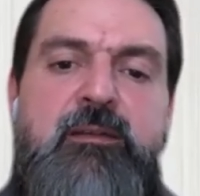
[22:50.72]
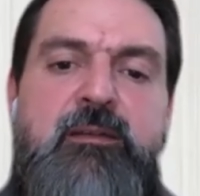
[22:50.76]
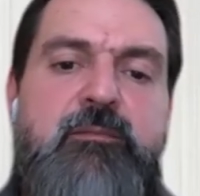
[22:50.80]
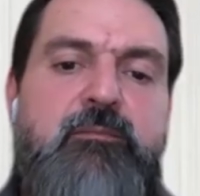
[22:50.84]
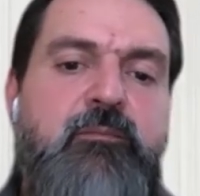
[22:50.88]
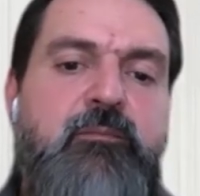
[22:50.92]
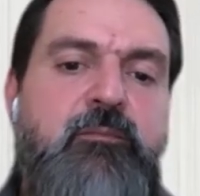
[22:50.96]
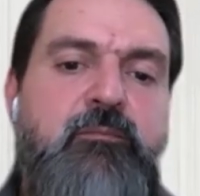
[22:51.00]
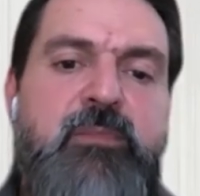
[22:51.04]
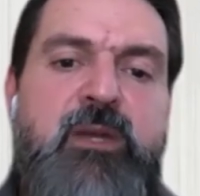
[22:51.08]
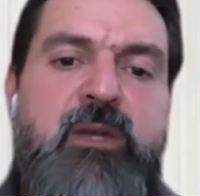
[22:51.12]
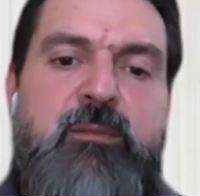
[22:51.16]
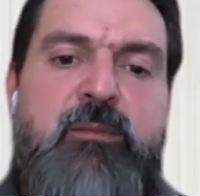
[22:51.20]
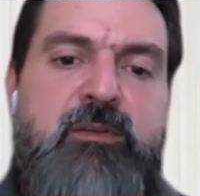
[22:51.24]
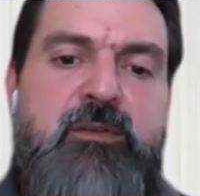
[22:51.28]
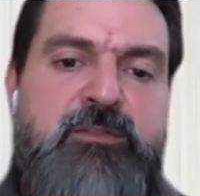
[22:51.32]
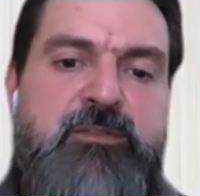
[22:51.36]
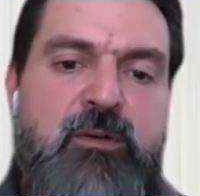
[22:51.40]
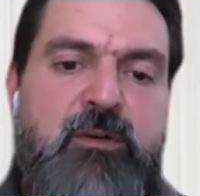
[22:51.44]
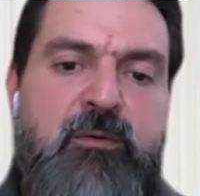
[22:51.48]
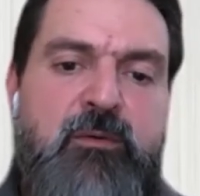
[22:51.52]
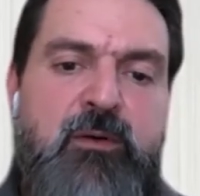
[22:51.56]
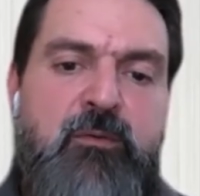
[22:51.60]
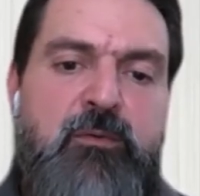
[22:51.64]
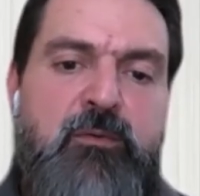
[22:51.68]
maybe
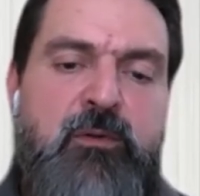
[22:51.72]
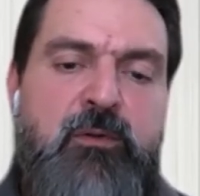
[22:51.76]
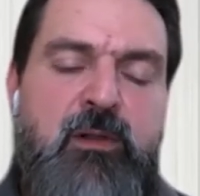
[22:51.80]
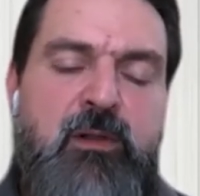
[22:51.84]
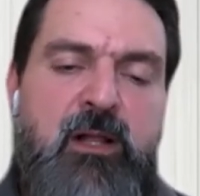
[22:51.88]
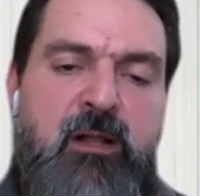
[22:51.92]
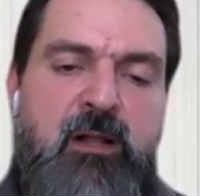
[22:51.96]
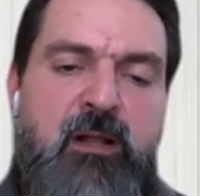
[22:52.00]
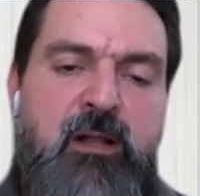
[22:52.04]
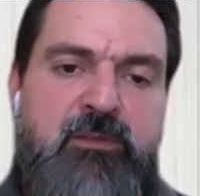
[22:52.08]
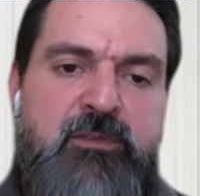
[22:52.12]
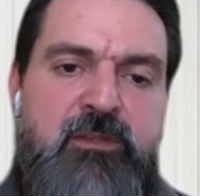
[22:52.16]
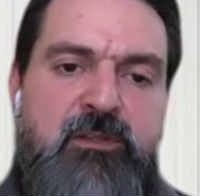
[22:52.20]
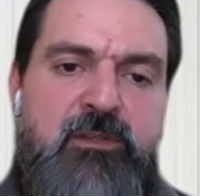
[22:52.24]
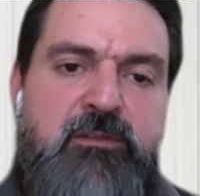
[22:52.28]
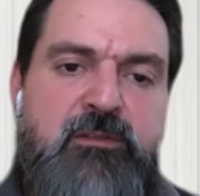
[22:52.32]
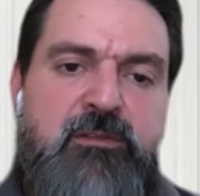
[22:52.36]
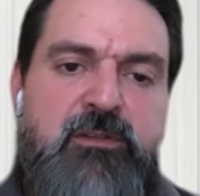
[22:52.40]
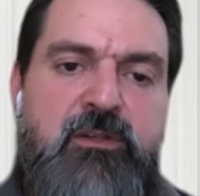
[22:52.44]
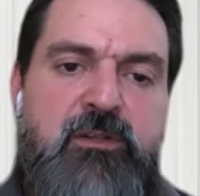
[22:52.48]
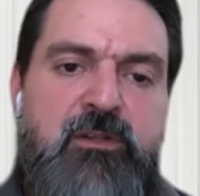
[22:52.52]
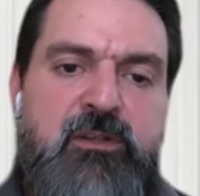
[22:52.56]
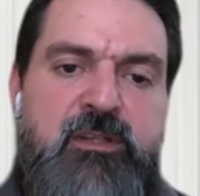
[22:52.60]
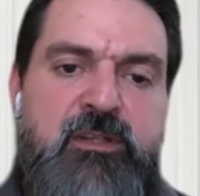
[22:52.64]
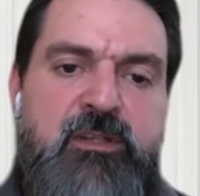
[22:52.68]
someone will have
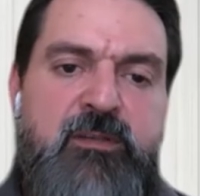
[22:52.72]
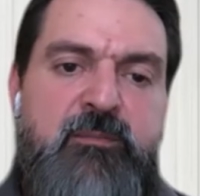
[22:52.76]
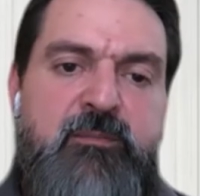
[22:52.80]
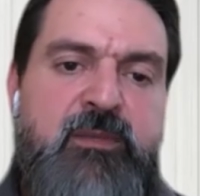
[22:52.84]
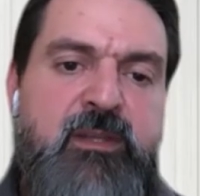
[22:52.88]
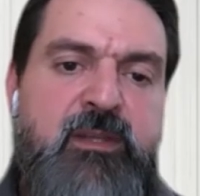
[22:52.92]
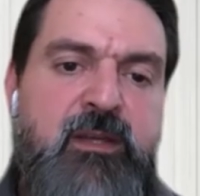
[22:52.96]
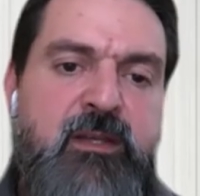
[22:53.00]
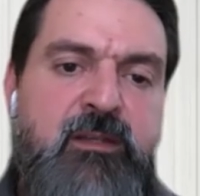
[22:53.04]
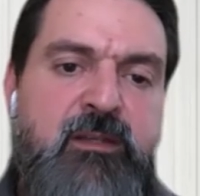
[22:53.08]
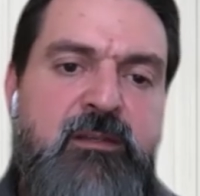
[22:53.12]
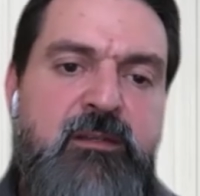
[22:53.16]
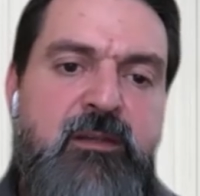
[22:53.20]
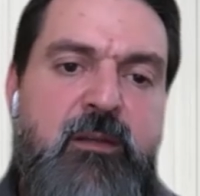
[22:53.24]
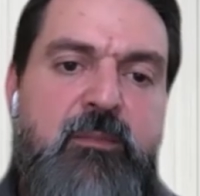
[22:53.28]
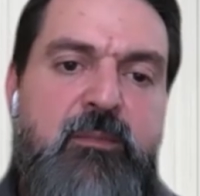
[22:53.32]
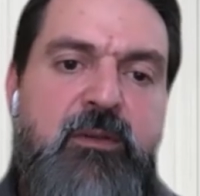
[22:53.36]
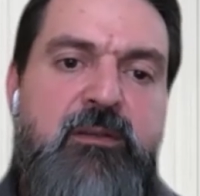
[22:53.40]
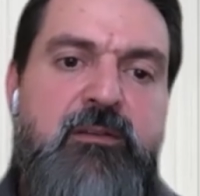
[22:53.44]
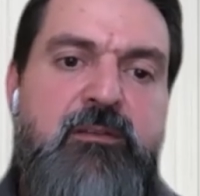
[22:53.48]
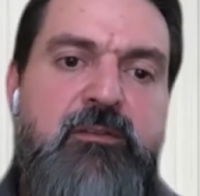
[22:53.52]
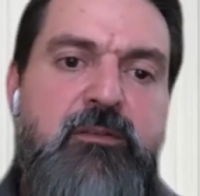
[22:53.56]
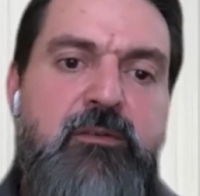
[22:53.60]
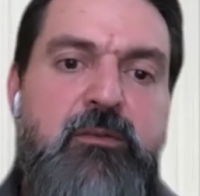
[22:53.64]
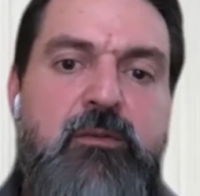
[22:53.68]
told them that, I
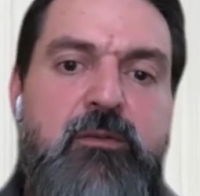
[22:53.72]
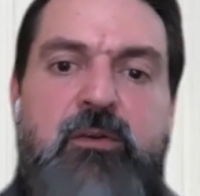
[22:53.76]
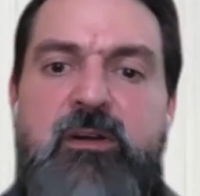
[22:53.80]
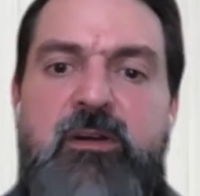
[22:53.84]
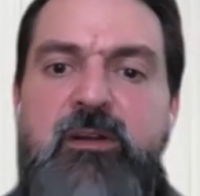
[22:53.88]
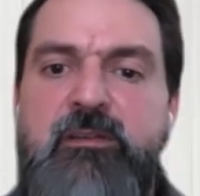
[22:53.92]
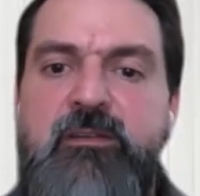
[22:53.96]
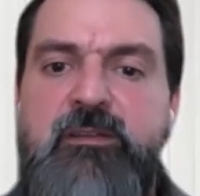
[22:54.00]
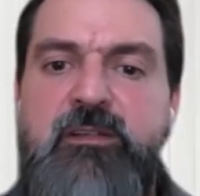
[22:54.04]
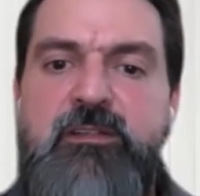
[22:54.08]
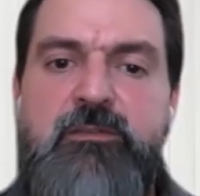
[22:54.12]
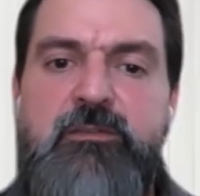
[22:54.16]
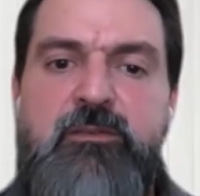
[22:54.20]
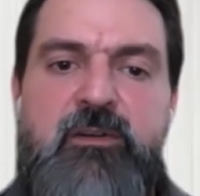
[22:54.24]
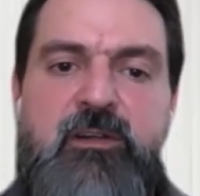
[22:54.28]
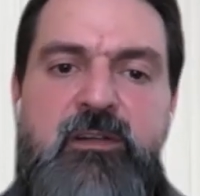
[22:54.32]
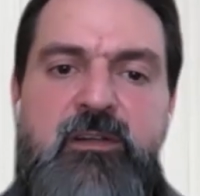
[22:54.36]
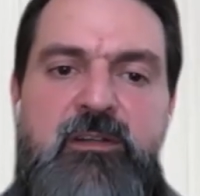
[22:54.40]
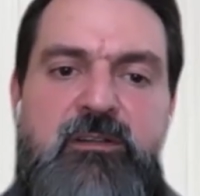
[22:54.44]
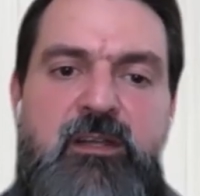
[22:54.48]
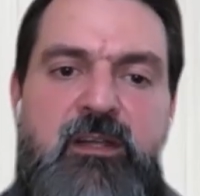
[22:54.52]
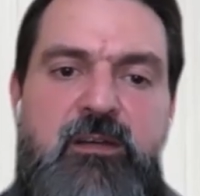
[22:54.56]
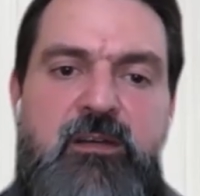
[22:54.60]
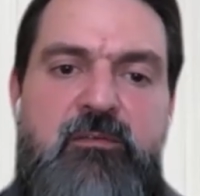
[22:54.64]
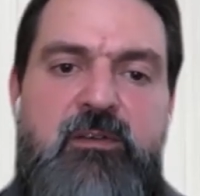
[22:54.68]
mean, look at this, look
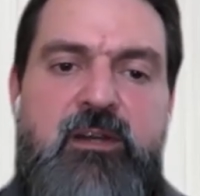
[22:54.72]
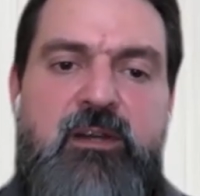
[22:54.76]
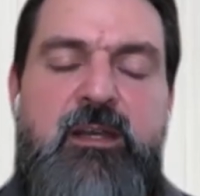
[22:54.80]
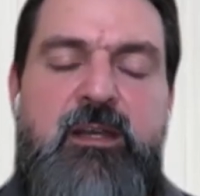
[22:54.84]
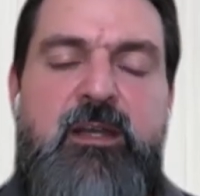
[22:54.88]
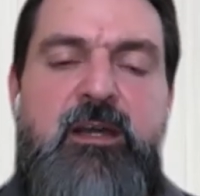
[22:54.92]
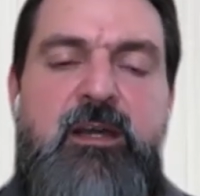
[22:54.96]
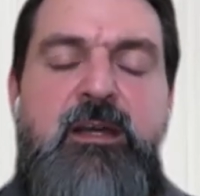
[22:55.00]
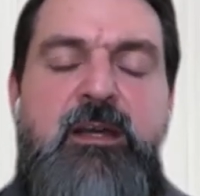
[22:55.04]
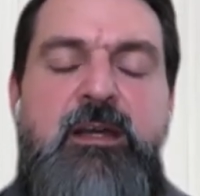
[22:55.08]
at that, right?